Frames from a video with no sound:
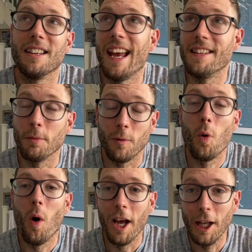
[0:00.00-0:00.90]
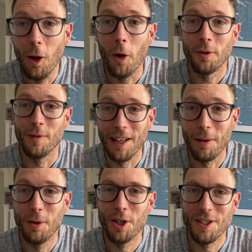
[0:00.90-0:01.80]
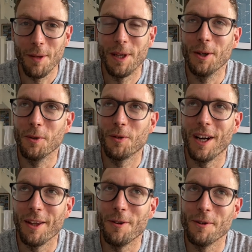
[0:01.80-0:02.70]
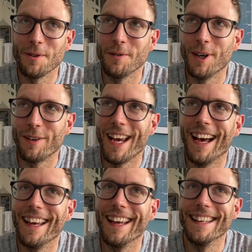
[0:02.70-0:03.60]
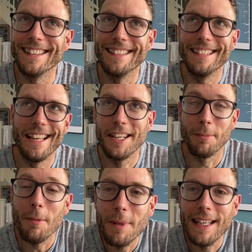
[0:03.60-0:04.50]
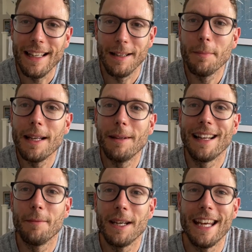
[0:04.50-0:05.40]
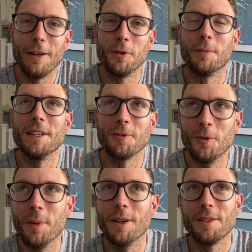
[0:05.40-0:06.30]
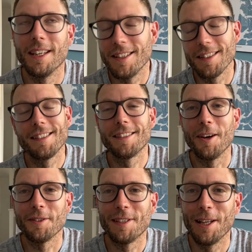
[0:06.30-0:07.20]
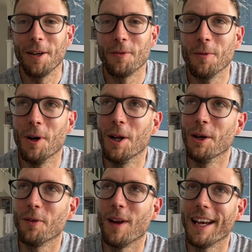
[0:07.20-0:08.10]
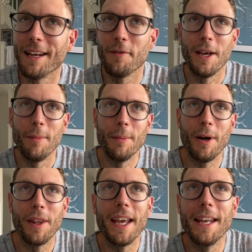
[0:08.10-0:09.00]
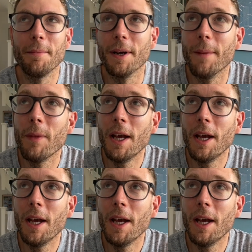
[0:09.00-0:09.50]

ends up with quite a lot of little pushes up hills throughout the course of 5K, and you end up like little mini hill sprints almost, and it just starts to tell after a while, and I was flagging a fair bit by the end. But